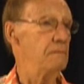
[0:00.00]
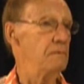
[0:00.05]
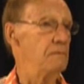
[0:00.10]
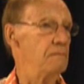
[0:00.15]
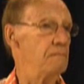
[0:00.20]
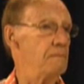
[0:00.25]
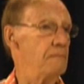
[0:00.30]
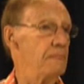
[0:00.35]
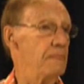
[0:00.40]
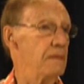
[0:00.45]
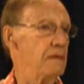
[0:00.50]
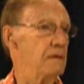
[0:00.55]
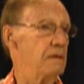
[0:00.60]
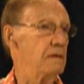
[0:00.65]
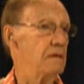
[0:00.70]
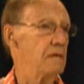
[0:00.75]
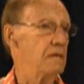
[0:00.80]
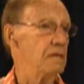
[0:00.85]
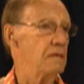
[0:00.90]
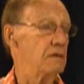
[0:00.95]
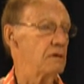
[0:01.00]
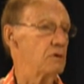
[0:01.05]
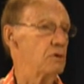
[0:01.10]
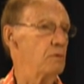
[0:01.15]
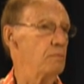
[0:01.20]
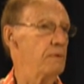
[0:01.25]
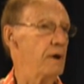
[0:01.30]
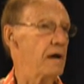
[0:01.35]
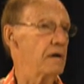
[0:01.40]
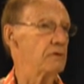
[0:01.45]
the
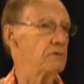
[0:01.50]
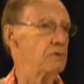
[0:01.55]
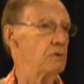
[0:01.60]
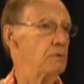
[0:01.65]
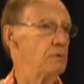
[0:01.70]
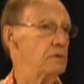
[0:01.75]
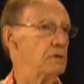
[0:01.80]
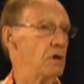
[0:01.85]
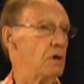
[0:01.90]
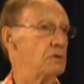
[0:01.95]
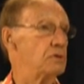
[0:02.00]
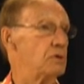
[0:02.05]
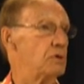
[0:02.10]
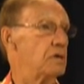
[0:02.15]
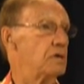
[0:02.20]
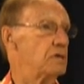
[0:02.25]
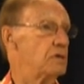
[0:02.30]
coupon crew would go door to